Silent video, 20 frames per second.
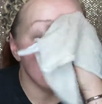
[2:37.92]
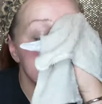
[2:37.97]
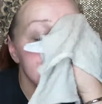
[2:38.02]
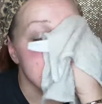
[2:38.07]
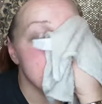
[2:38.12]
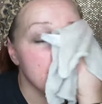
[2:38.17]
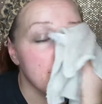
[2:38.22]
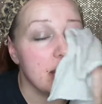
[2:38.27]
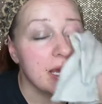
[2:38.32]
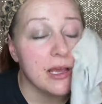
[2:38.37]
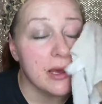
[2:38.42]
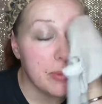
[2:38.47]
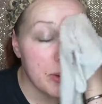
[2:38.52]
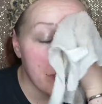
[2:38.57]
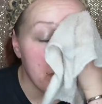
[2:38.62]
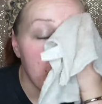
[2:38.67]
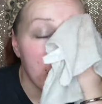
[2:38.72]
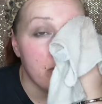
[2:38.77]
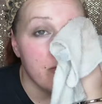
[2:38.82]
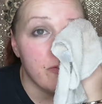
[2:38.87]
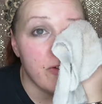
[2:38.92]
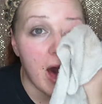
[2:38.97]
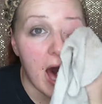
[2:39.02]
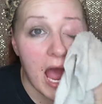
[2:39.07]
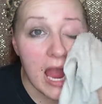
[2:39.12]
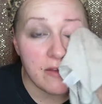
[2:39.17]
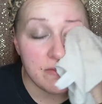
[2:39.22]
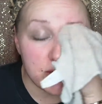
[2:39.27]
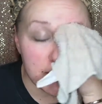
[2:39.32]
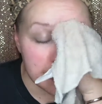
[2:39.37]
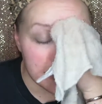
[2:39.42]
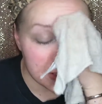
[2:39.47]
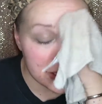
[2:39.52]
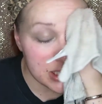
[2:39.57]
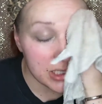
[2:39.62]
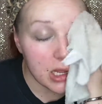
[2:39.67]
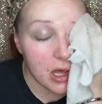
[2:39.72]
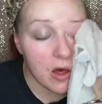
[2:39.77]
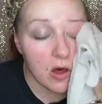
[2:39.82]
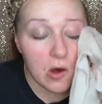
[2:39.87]
into makeup about 5
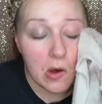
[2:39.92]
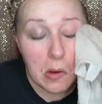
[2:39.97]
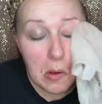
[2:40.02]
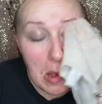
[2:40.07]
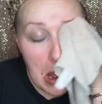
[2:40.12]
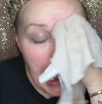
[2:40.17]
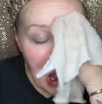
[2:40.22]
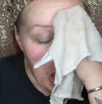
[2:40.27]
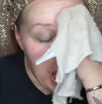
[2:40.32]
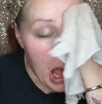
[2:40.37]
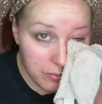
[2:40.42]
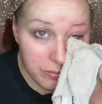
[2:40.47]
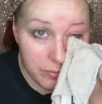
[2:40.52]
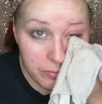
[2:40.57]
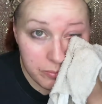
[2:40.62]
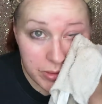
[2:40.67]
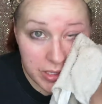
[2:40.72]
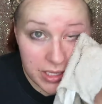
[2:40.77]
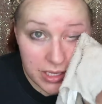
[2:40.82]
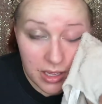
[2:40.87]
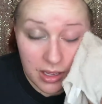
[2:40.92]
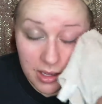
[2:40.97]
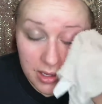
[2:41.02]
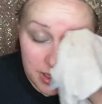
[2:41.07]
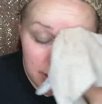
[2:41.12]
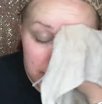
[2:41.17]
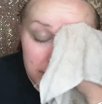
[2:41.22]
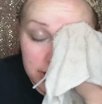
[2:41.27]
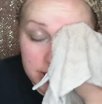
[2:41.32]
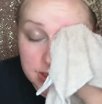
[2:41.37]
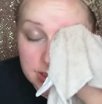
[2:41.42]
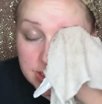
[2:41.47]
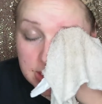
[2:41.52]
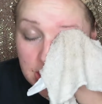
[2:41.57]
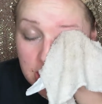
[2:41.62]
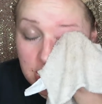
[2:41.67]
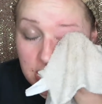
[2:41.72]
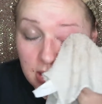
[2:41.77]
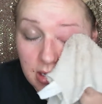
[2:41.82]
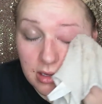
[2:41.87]
years ago
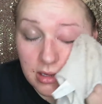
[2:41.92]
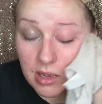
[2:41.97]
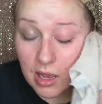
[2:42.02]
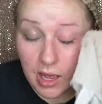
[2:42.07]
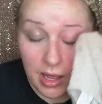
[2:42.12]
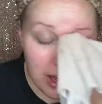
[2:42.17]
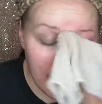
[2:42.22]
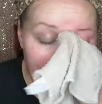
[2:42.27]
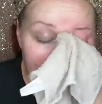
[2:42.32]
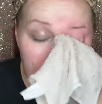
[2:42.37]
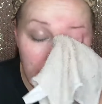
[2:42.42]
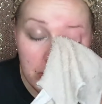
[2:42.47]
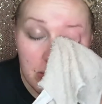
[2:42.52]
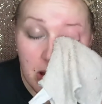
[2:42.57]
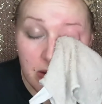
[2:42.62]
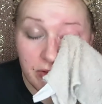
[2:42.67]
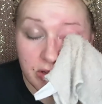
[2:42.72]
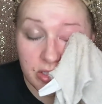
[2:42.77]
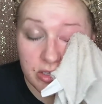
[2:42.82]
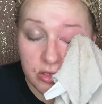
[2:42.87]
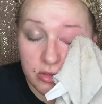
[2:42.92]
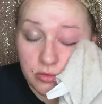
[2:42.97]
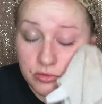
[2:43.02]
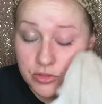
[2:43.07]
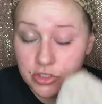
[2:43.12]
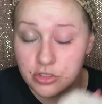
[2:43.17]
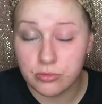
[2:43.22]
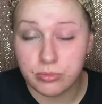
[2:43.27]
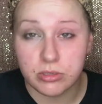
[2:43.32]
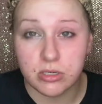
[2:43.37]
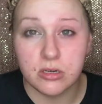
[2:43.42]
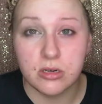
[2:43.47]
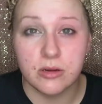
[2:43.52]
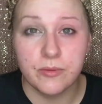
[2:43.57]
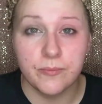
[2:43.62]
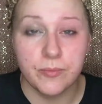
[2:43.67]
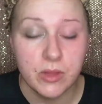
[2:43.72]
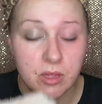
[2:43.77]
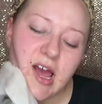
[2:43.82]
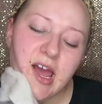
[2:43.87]
because of a YouTuber.
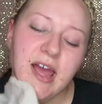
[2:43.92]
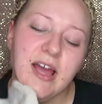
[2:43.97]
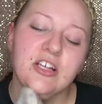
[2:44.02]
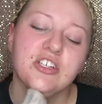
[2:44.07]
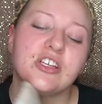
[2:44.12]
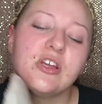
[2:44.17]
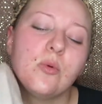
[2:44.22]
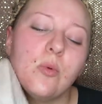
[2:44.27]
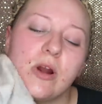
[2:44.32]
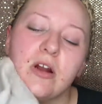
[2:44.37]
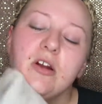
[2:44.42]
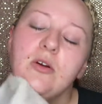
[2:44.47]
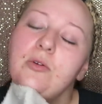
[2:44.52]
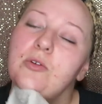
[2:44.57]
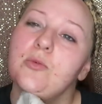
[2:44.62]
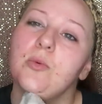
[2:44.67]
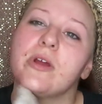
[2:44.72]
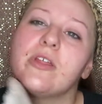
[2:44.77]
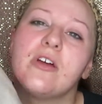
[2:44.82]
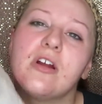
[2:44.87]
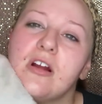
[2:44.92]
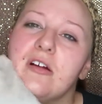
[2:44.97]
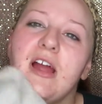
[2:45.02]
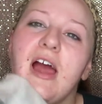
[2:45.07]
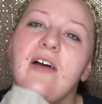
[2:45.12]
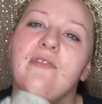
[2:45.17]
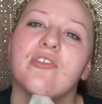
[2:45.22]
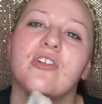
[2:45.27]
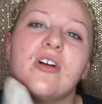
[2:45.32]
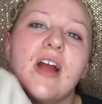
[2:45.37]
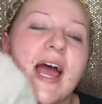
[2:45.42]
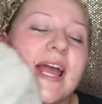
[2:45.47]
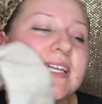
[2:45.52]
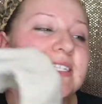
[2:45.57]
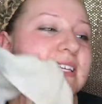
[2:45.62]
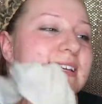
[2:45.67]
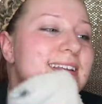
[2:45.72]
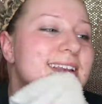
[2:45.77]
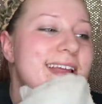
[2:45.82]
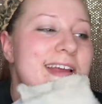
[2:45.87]
I actually worked with her at
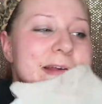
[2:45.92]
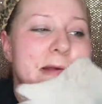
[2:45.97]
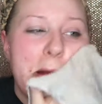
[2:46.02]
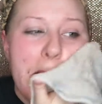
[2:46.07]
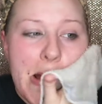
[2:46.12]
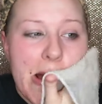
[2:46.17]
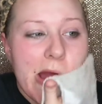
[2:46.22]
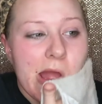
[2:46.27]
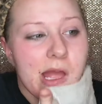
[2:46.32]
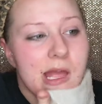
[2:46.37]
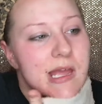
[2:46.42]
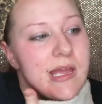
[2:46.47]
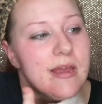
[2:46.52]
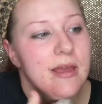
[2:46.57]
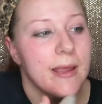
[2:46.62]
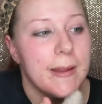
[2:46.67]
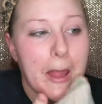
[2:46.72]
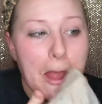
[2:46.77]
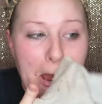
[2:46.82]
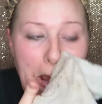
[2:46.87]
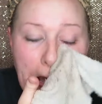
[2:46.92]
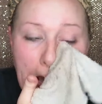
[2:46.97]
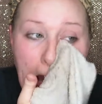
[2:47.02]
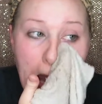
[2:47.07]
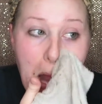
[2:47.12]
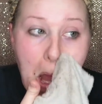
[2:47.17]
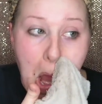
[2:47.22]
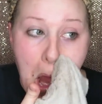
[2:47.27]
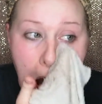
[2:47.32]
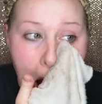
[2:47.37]
Verizon, and